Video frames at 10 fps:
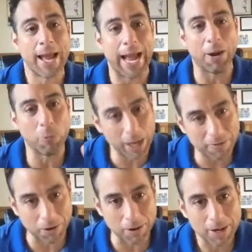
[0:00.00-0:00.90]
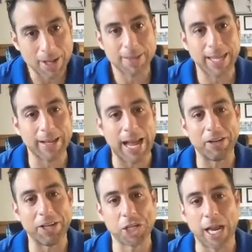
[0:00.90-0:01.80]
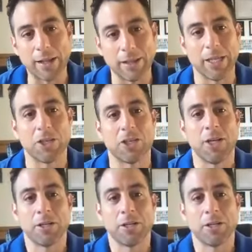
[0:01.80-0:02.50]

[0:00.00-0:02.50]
However, they have a challenge